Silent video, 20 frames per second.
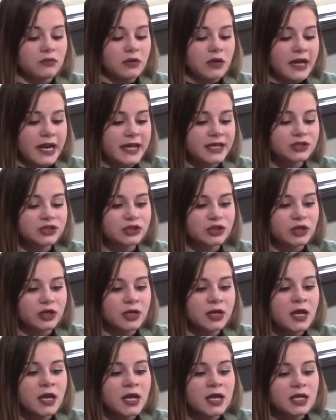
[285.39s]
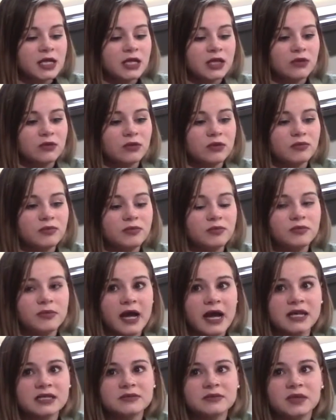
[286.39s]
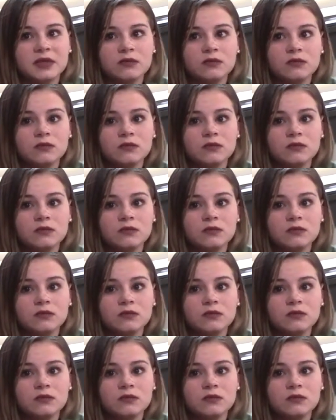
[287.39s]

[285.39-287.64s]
an answer, he would ask me,